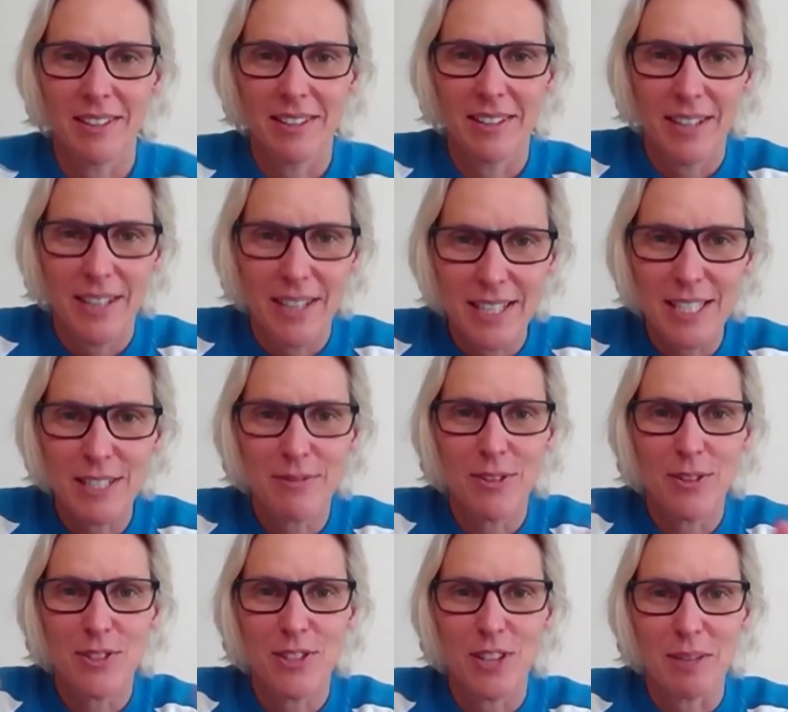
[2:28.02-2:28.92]
it just
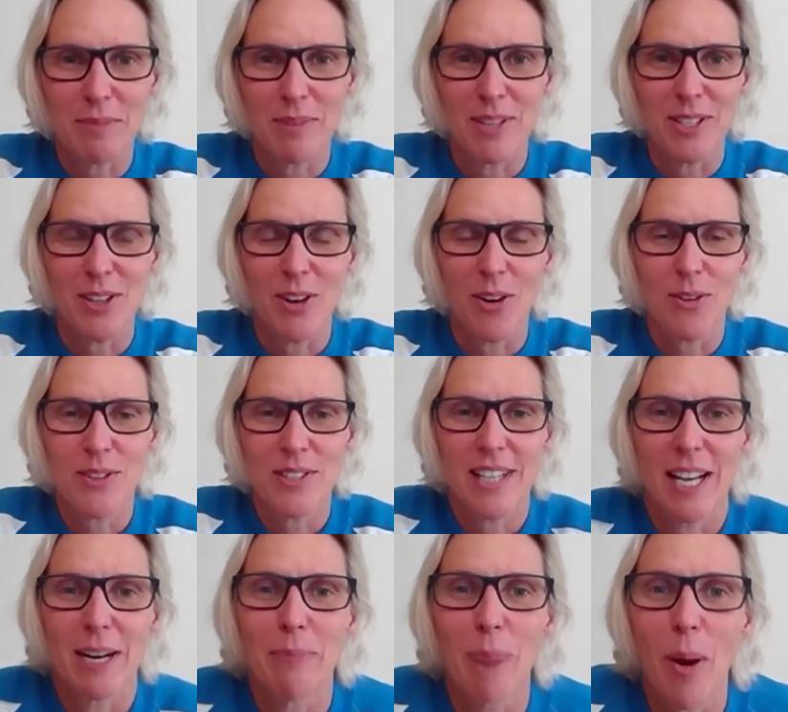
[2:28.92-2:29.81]
feels like my shoulders are
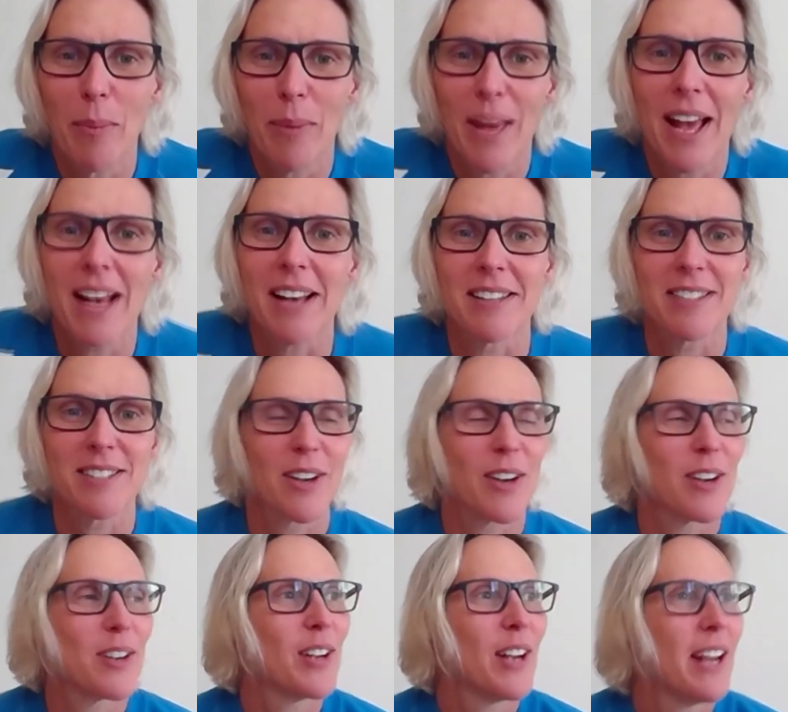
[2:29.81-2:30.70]
going to pop out.
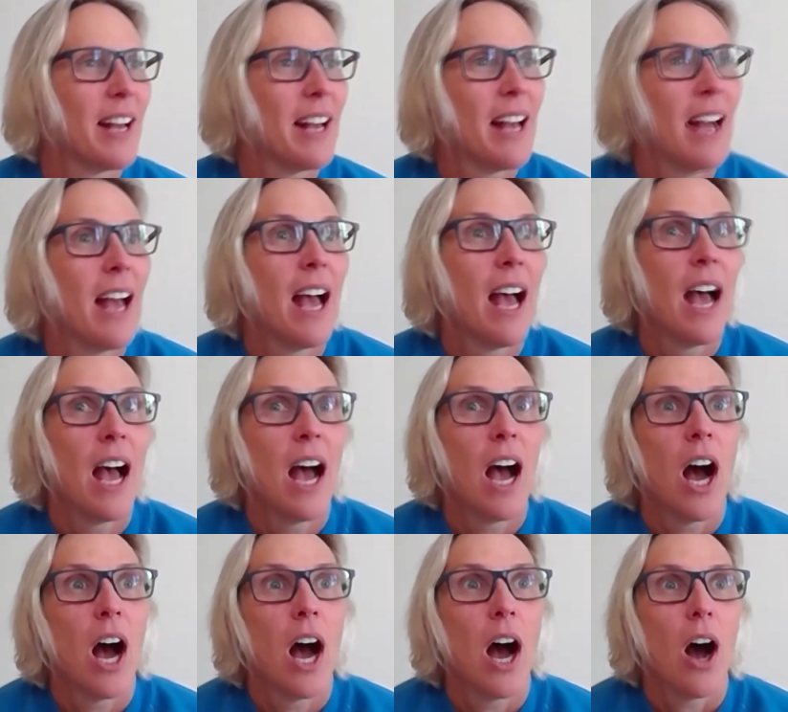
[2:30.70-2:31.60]
So
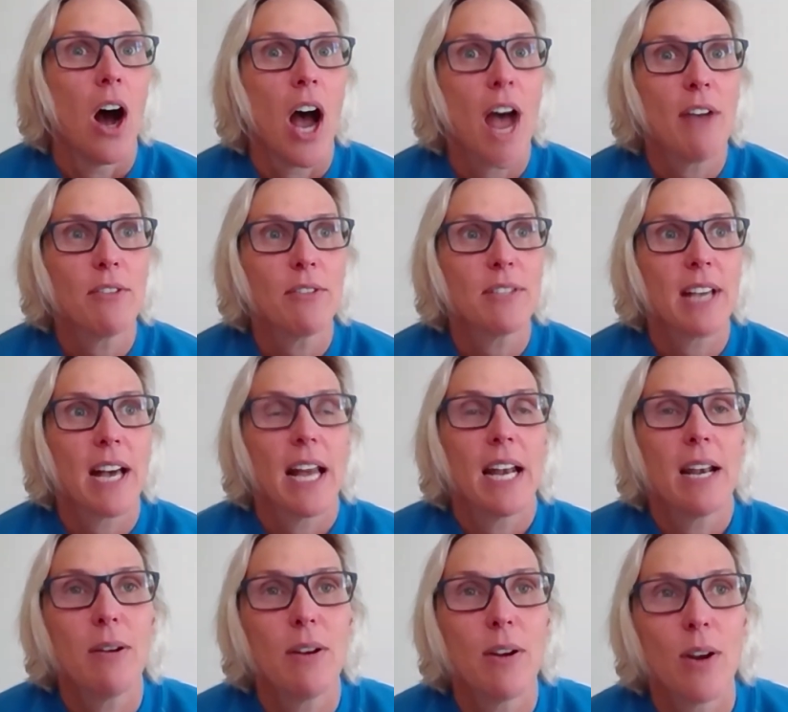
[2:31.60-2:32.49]
I haven't
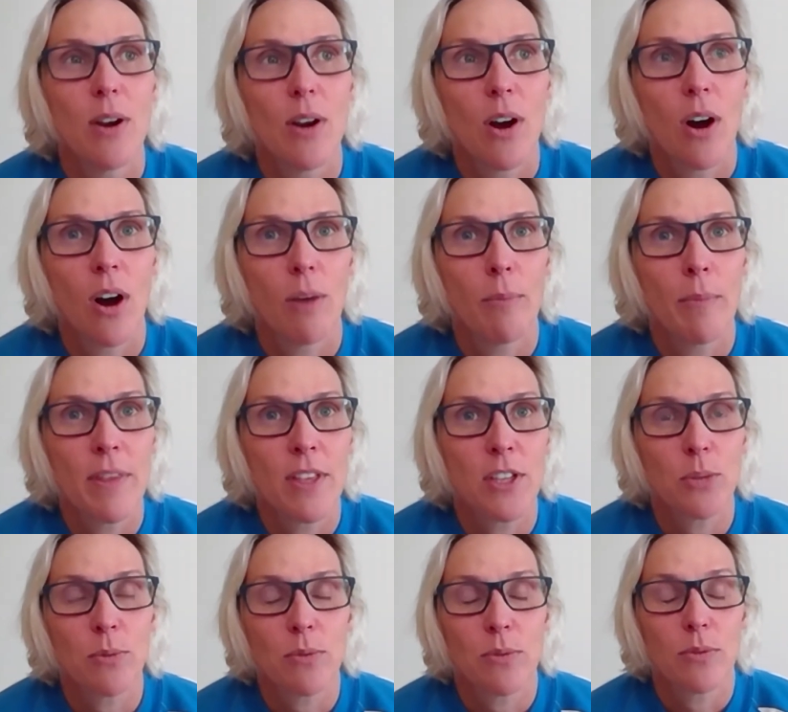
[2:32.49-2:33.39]
done... I mean,
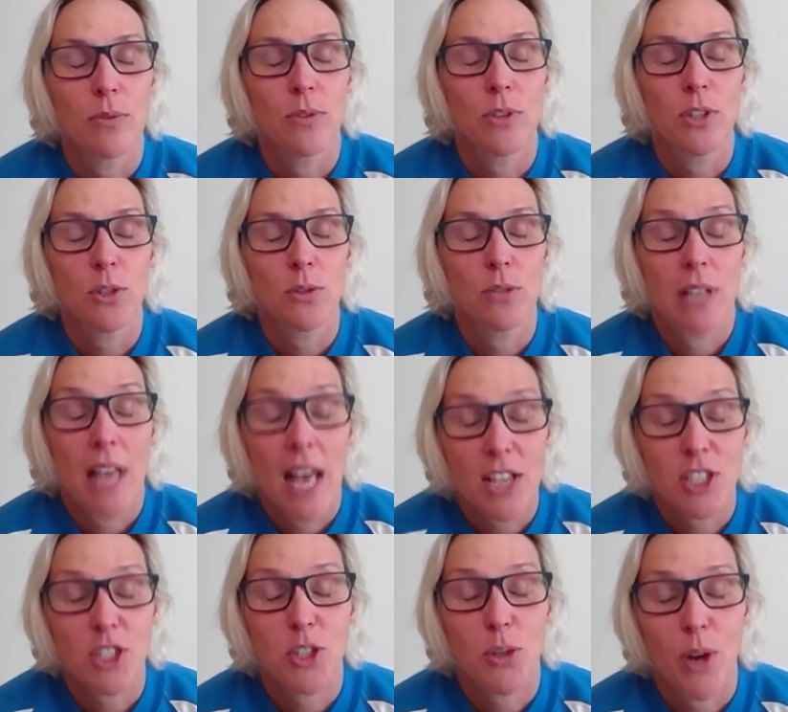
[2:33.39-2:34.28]
the
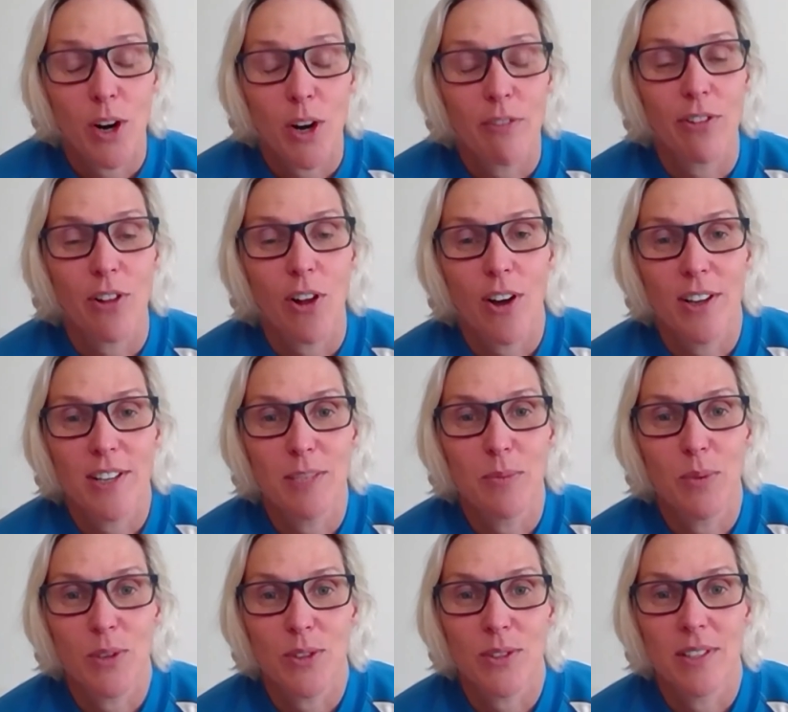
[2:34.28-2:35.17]
last 200 fly I
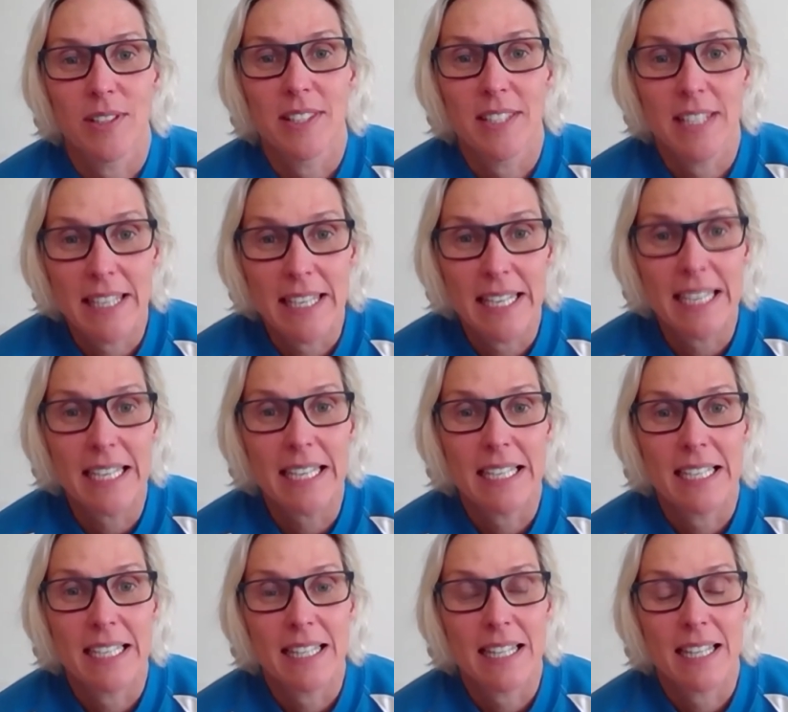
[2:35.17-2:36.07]
did was in
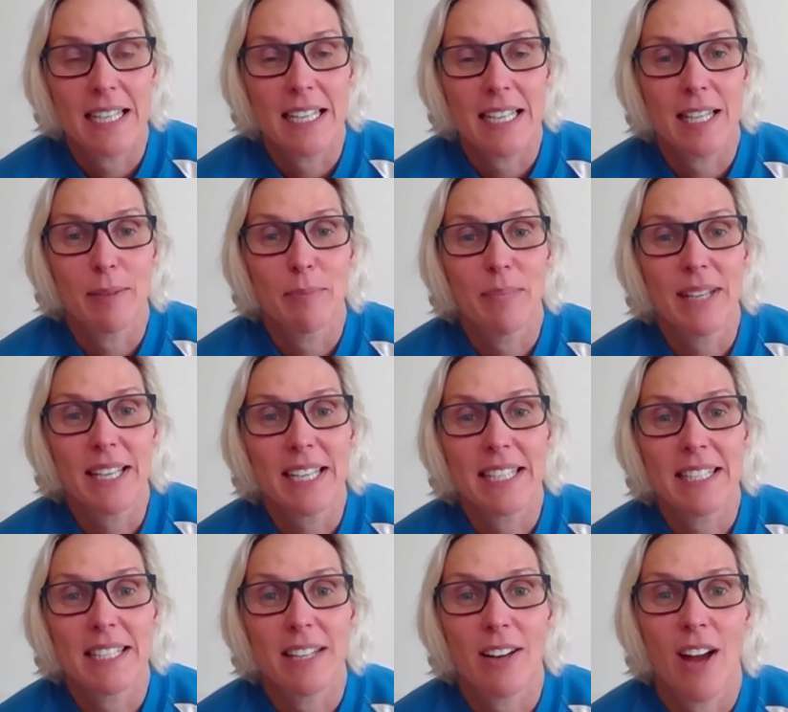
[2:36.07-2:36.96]
Sydney in the
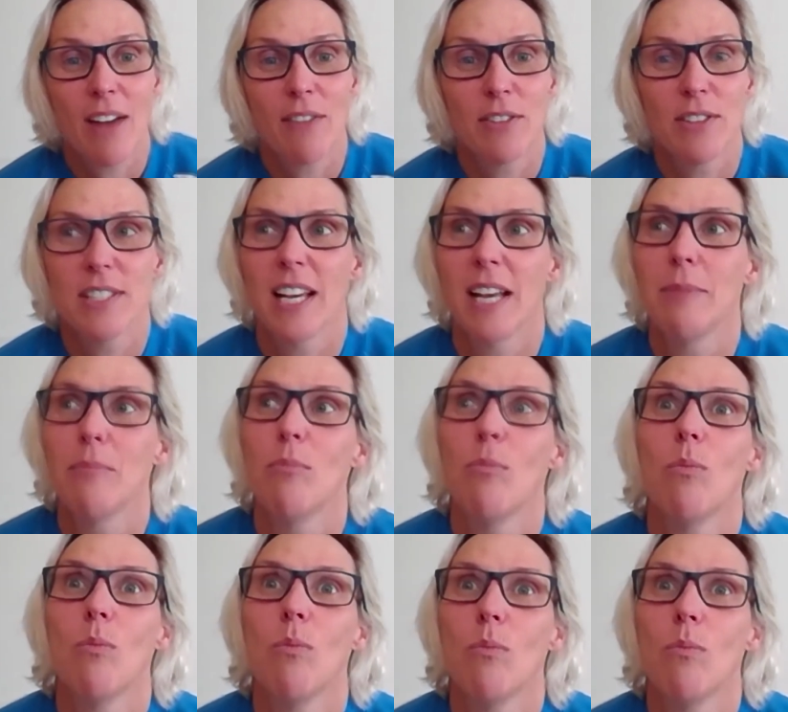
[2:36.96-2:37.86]
Olympics, and I haven't
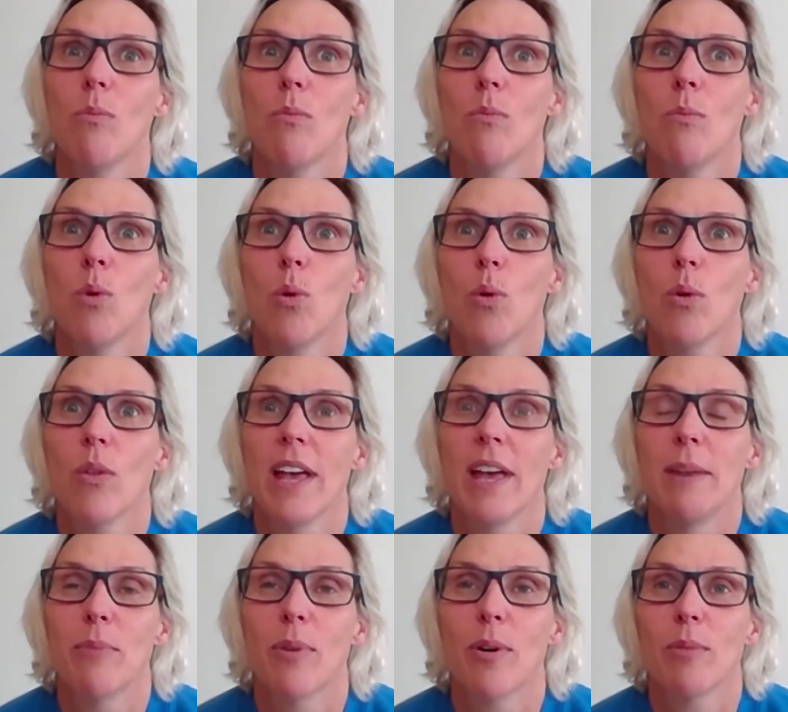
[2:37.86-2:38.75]
done more
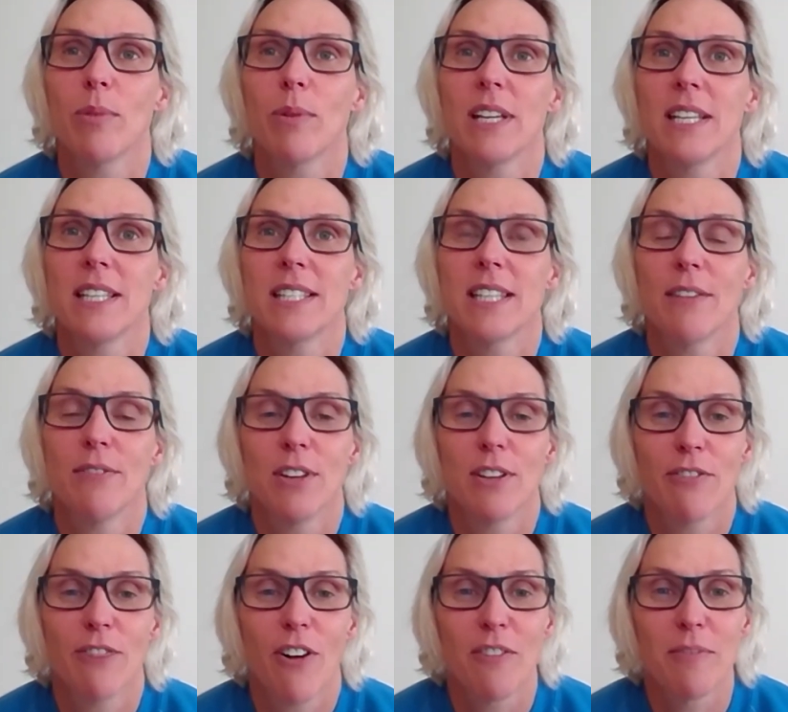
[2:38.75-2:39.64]
than probably
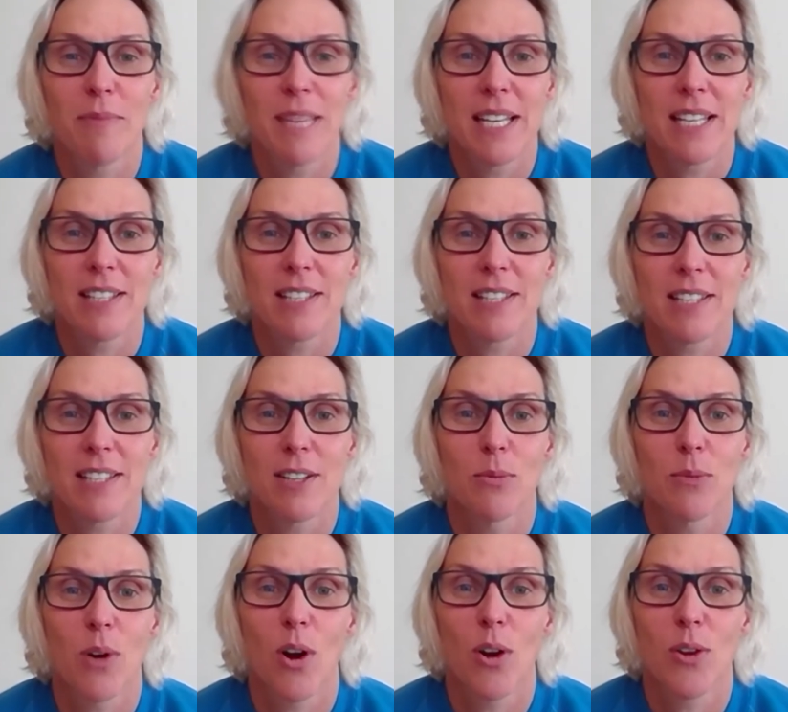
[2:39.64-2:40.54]
75 metres in
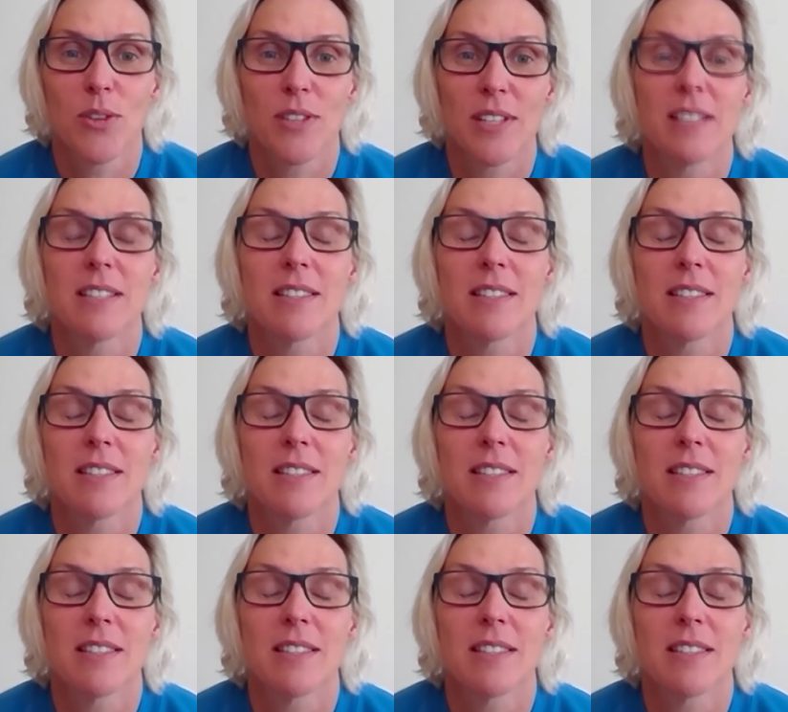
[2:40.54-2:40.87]
a row since